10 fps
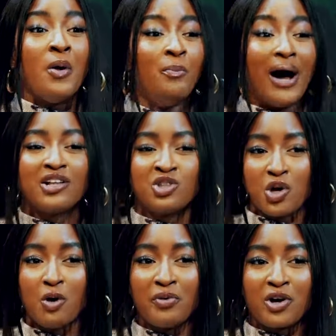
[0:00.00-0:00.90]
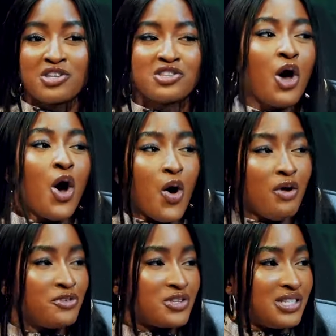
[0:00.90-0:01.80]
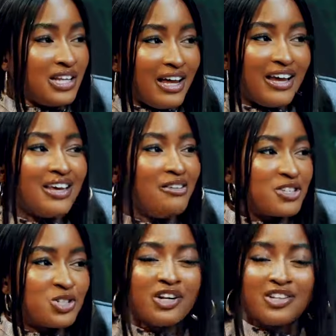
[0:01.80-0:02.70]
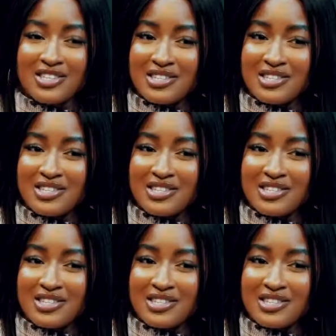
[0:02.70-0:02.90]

a bad joke because obviously like he was trying to